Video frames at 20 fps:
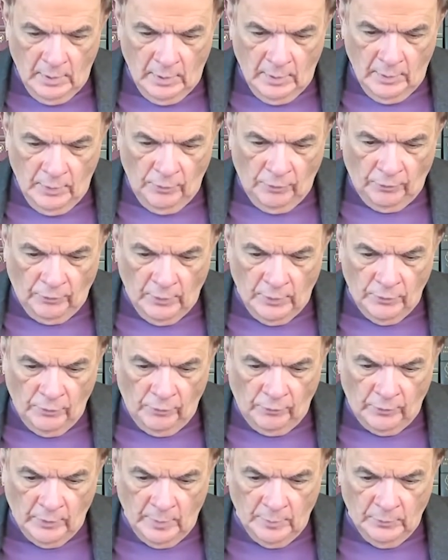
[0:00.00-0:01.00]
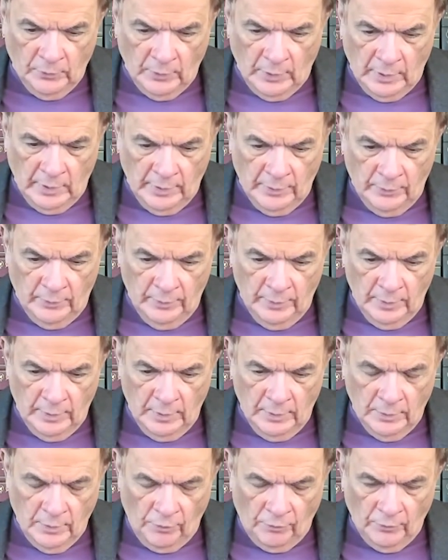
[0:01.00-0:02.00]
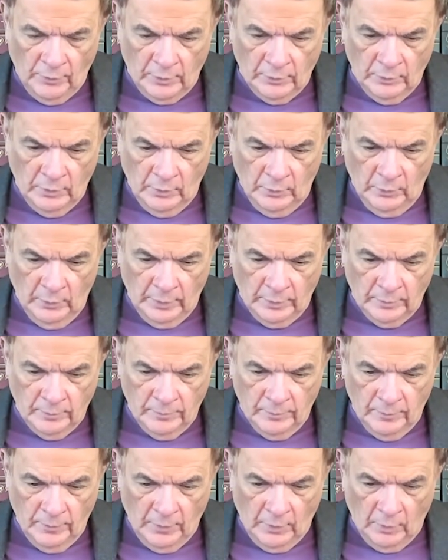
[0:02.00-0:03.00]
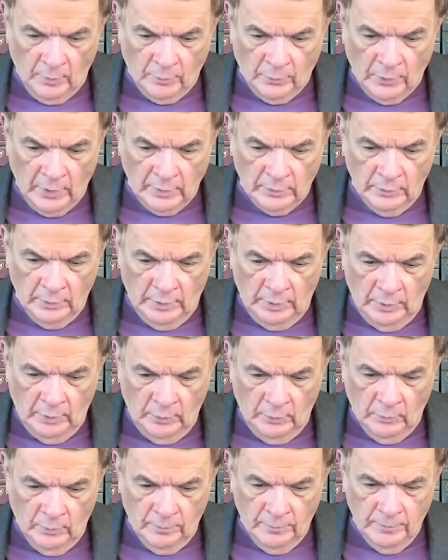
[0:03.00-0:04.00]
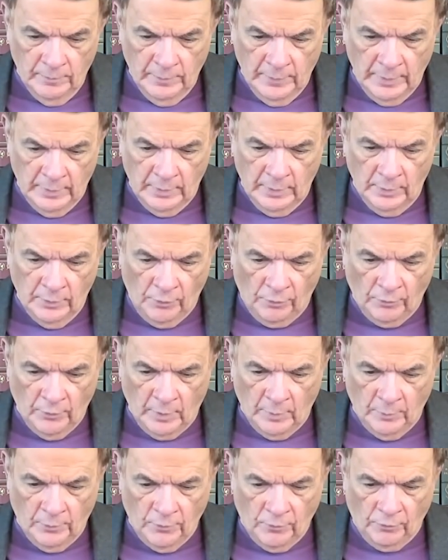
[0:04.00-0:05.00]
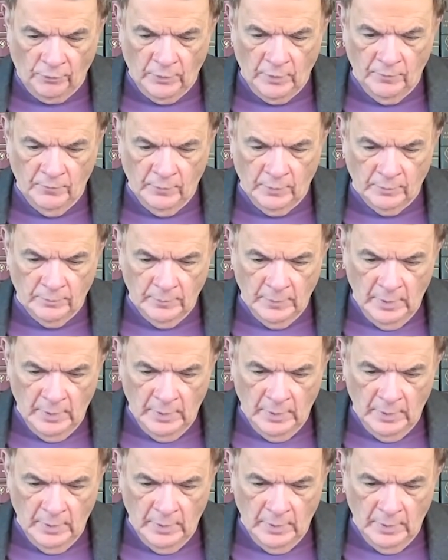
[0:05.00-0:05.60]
His sons come to honor, and he does not know it. They are brought low, and he does not perceive it.